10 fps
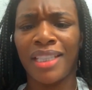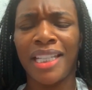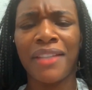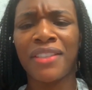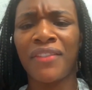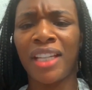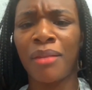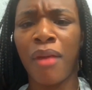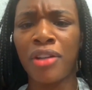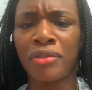if Savannah
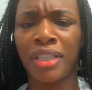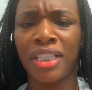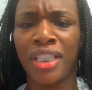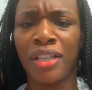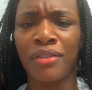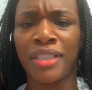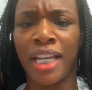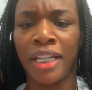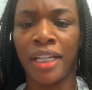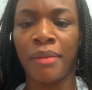Marshall thinks she gonna
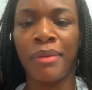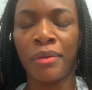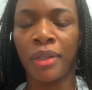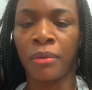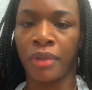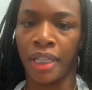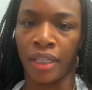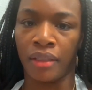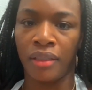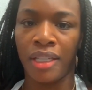stand in the middle of the
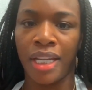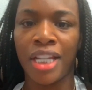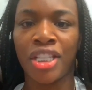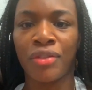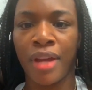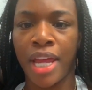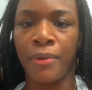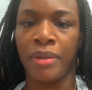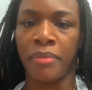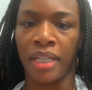ring and trade
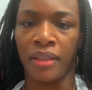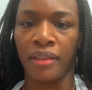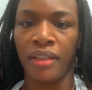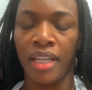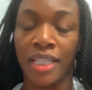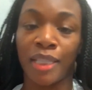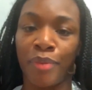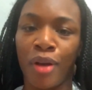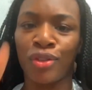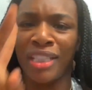with me and
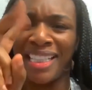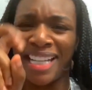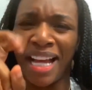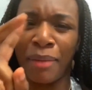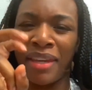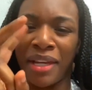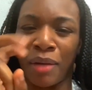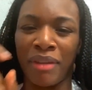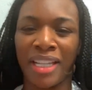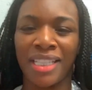supposedly knock me
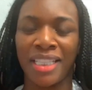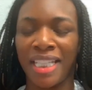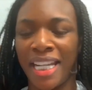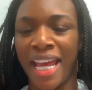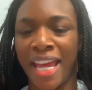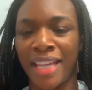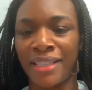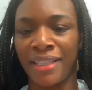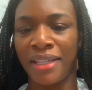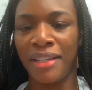out because she
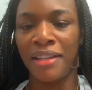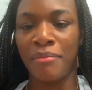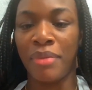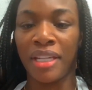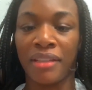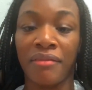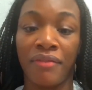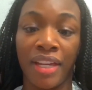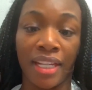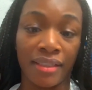has been
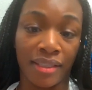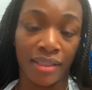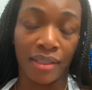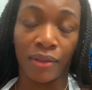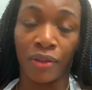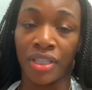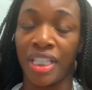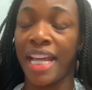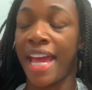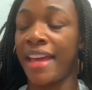convinced, or
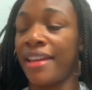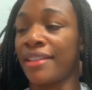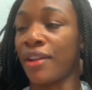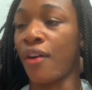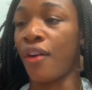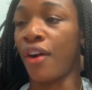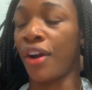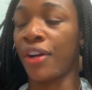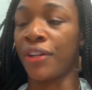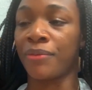she has all
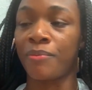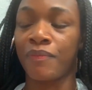her,